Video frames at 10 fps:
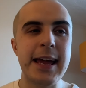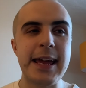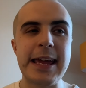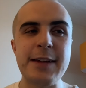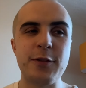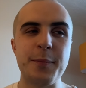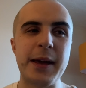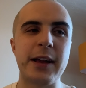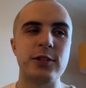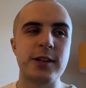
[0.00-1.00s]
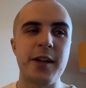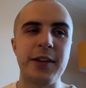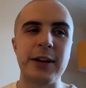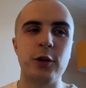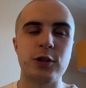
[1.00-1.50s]
even bigger and I
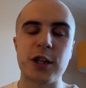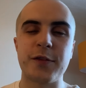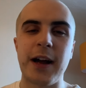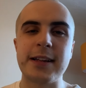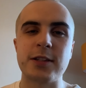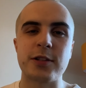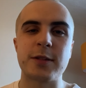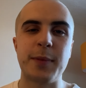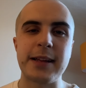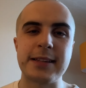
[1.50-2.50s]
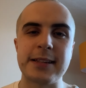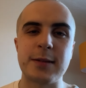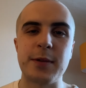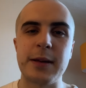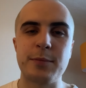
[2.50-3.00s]
think Norwich fans are expecting to
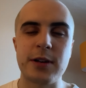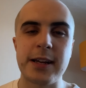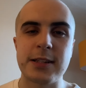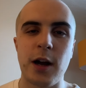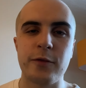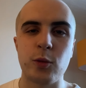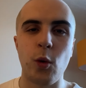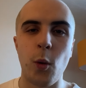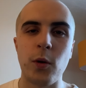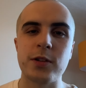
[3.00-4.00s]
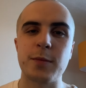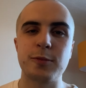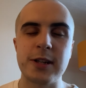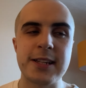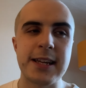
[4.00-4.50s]
be impressed after what was a
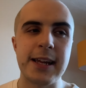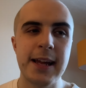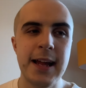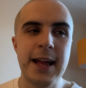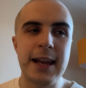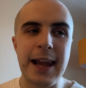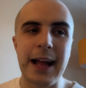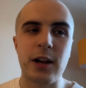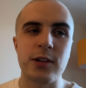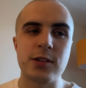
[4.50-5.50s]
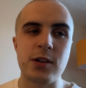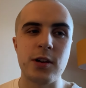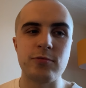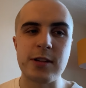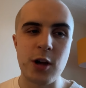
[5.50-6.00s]
pretty lackluster
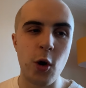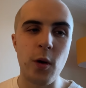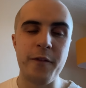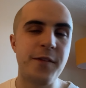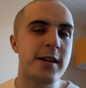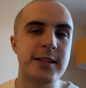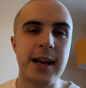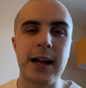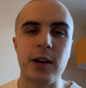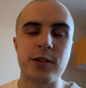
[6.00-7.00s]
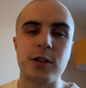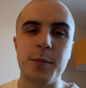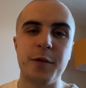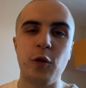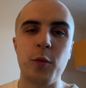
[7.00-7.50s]
result, a very lackluster
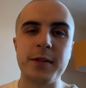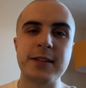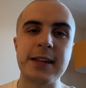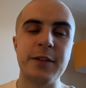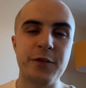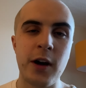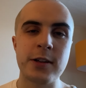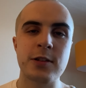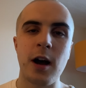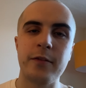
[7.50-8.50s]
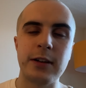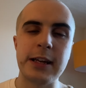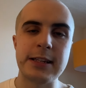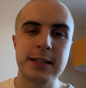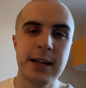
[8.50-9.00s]
performance in the first half at
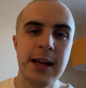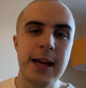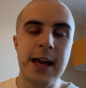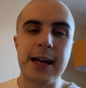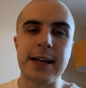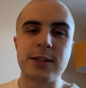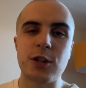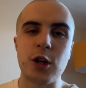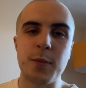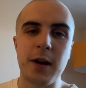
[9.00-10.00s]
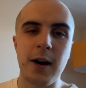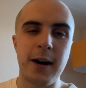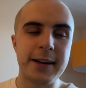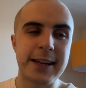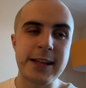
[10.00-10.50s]
least against QPR
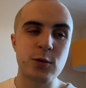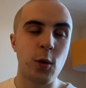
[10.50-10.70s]
and against